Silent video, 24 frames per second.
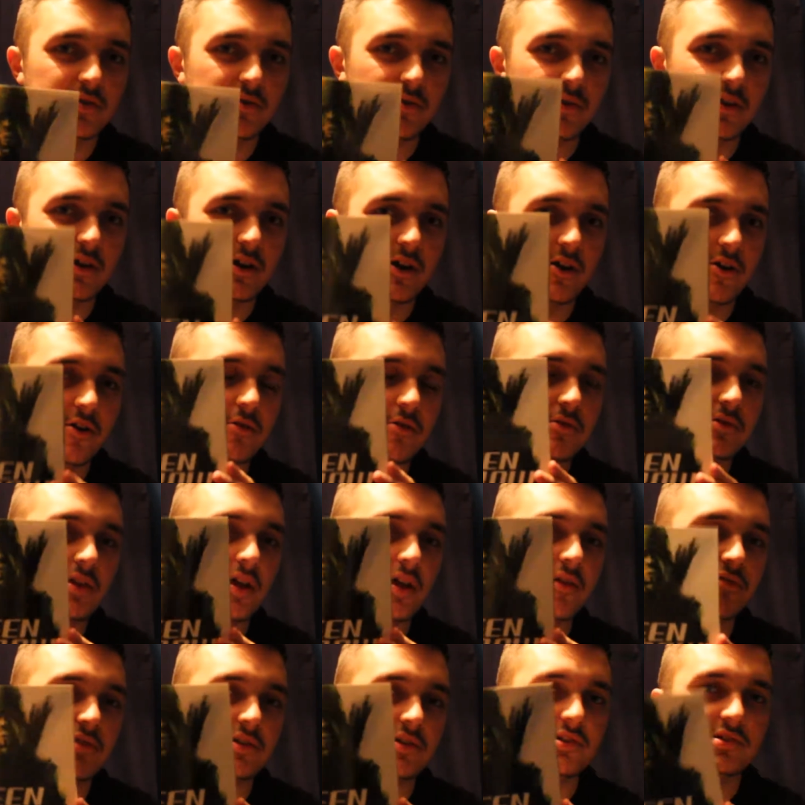Green Arrow,
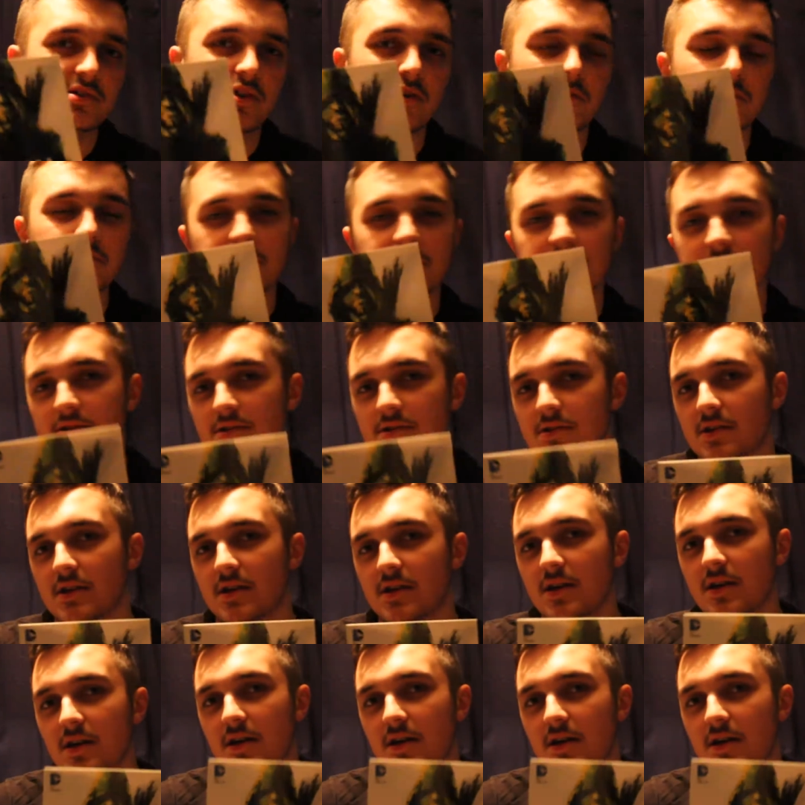definitely start with this.